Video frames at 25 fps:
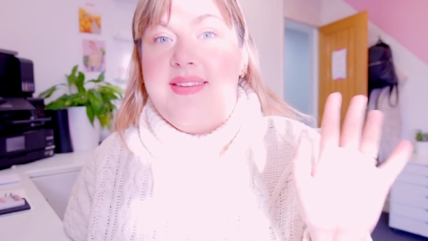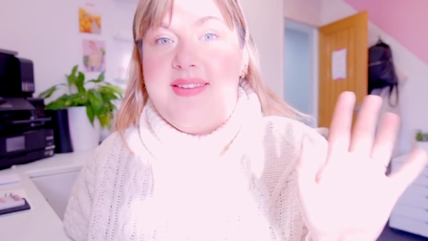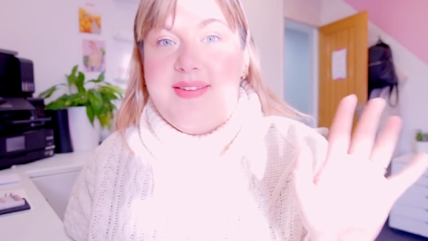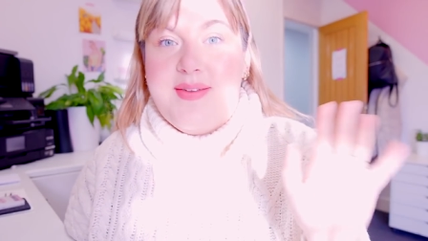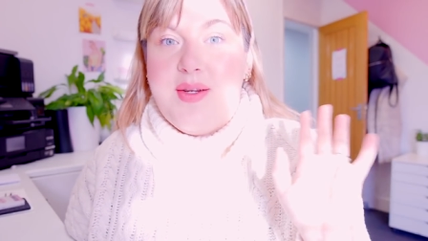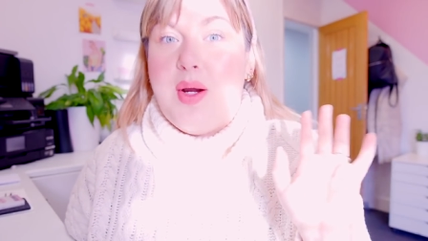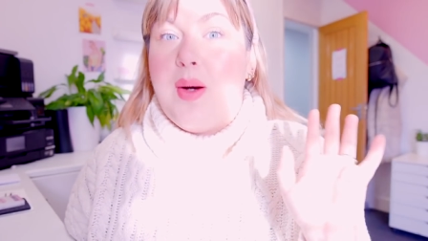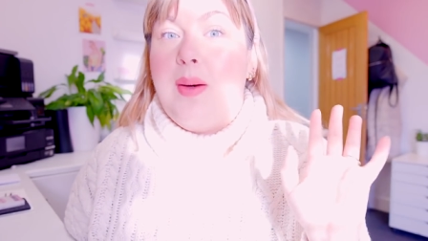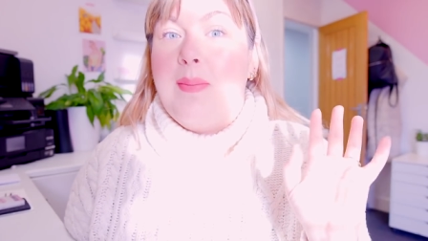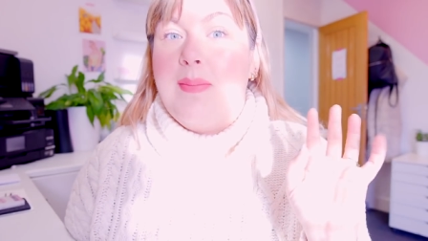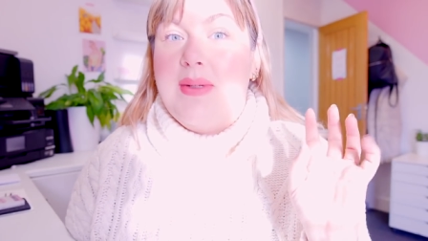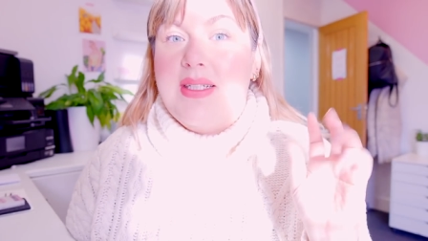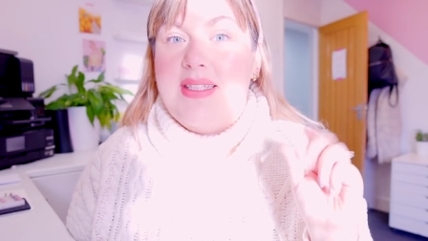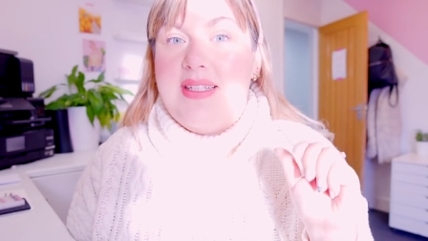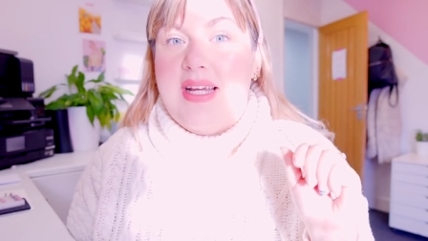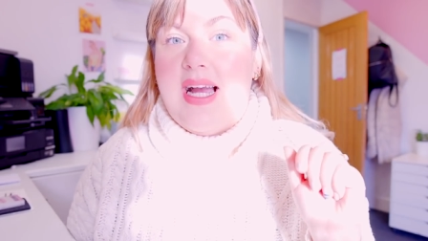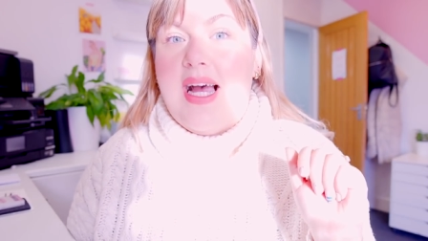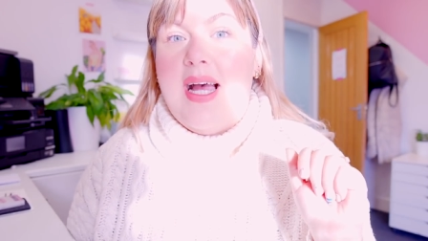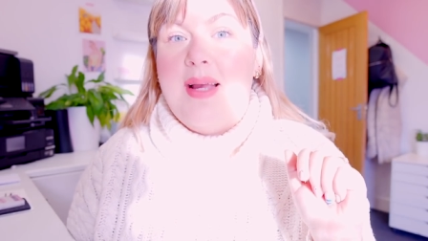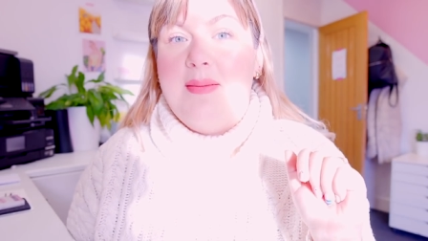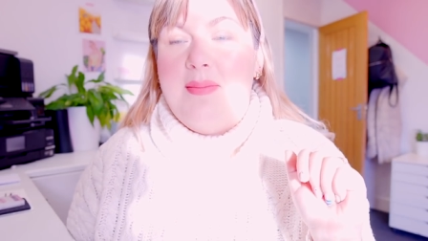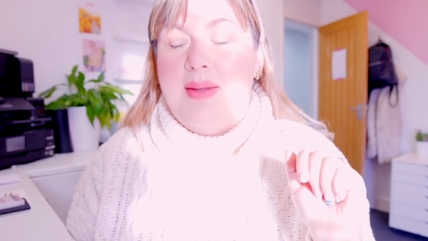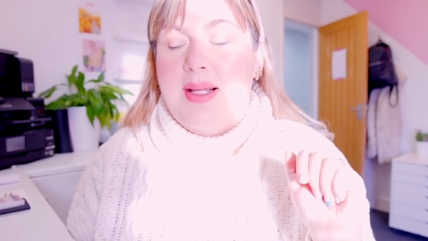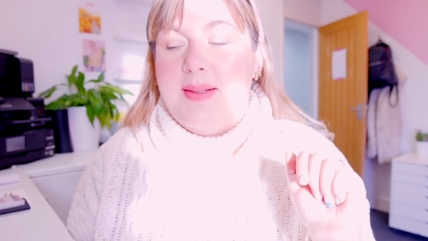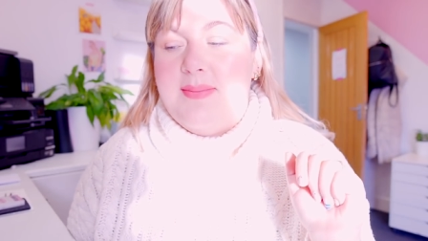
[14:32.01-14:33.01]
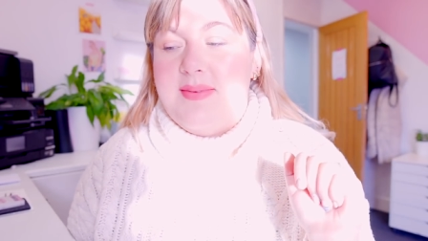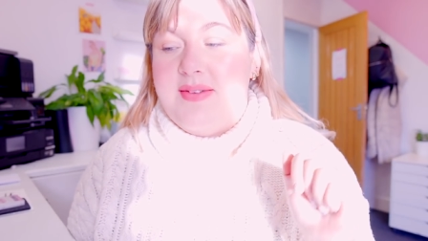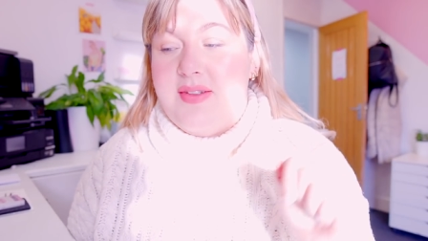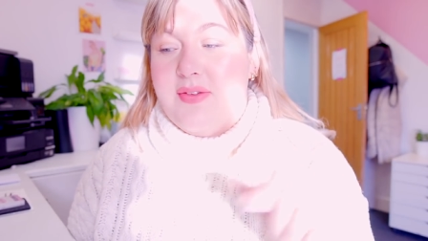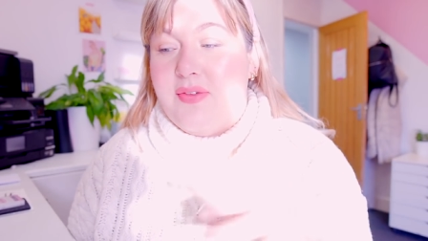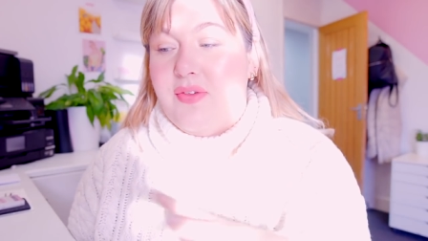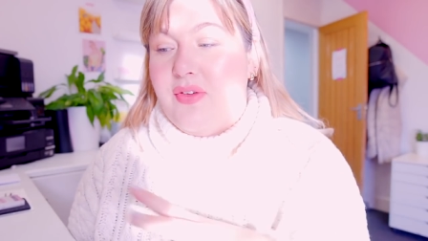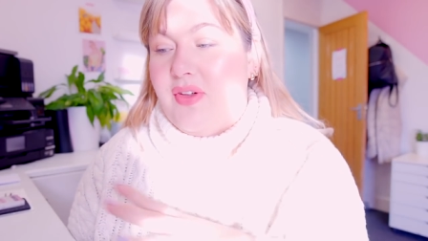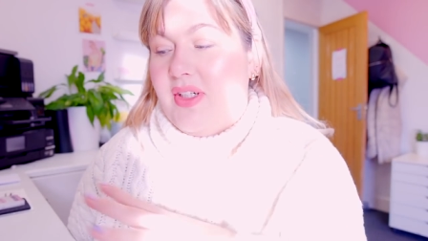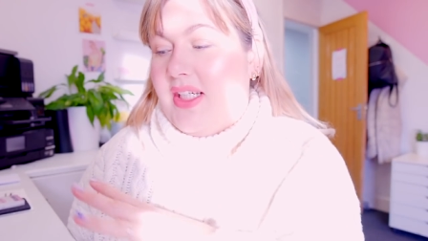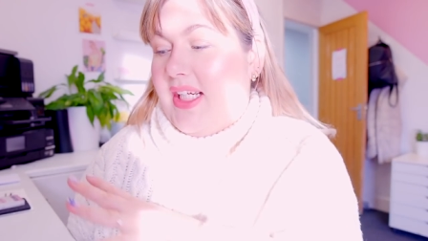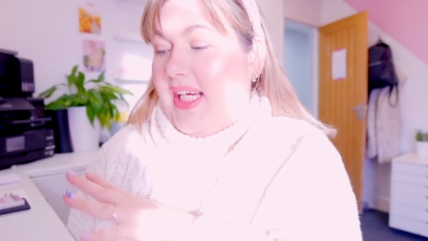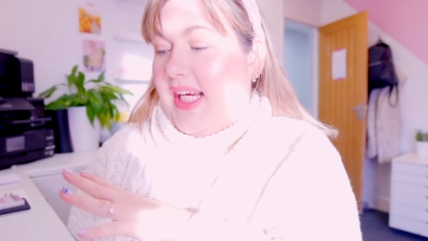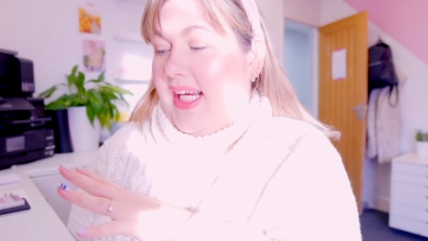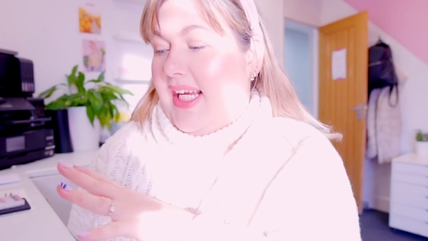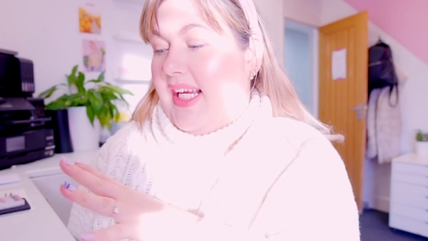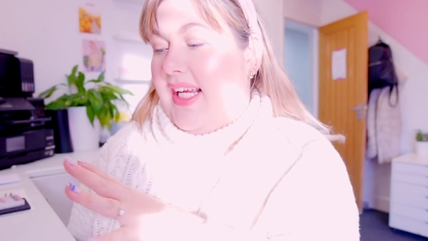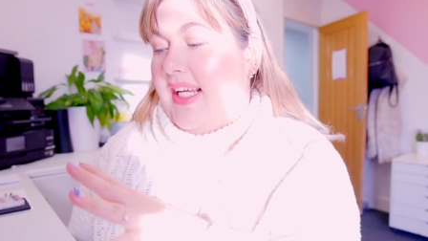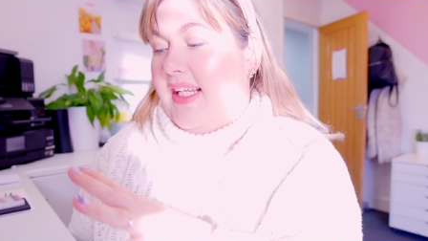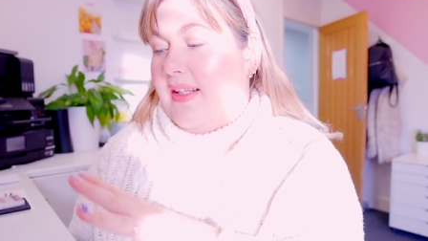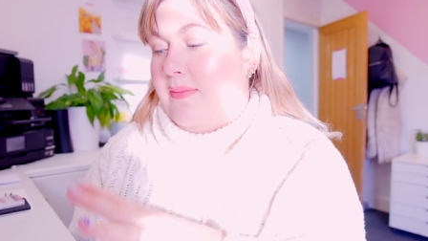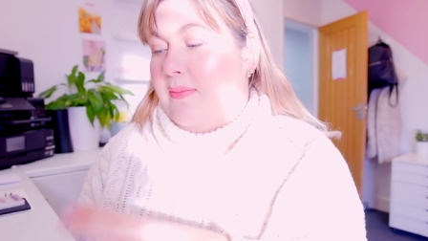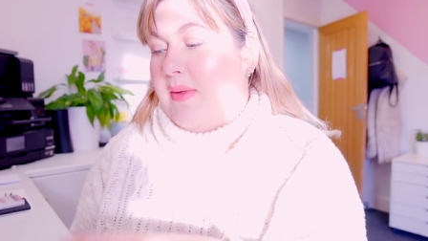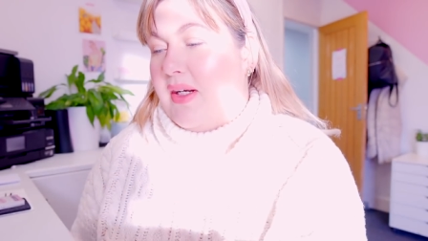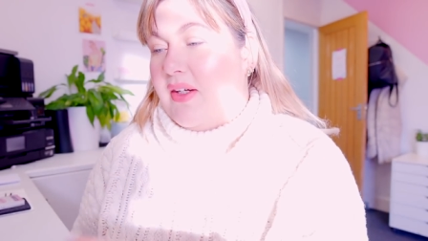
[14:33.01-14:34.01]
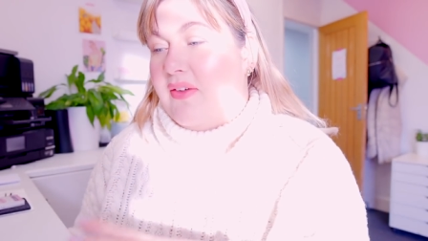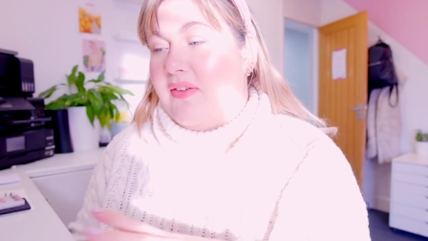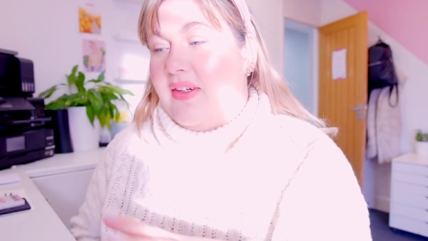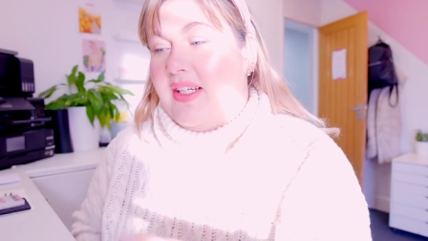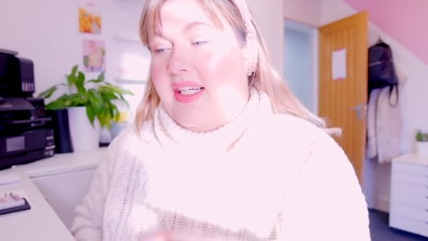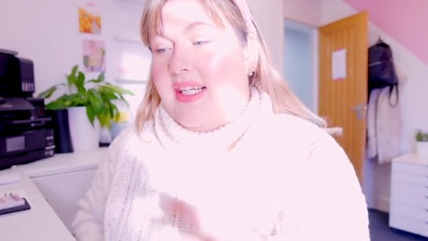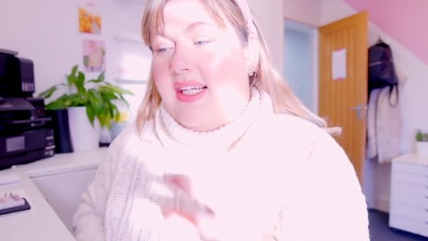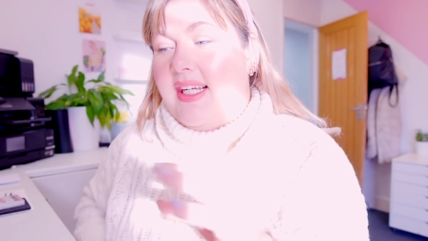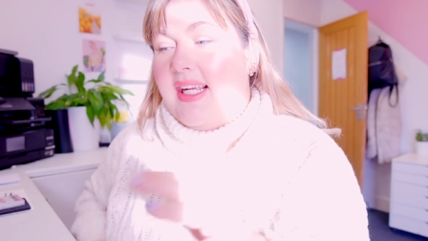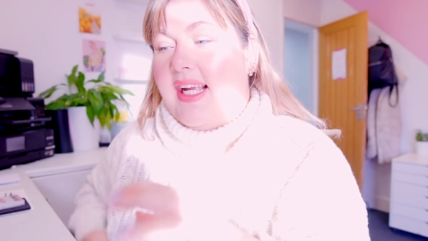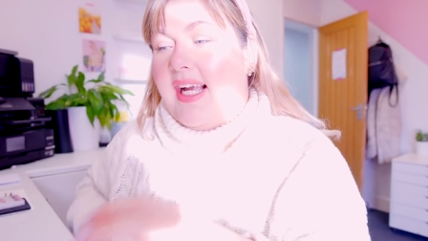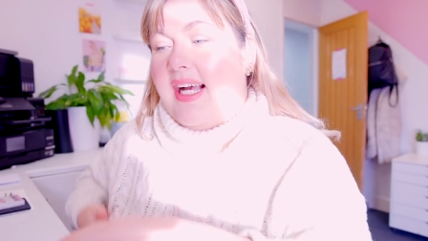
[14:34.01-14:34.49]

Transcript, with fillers: stop my time lapse of creating my greeting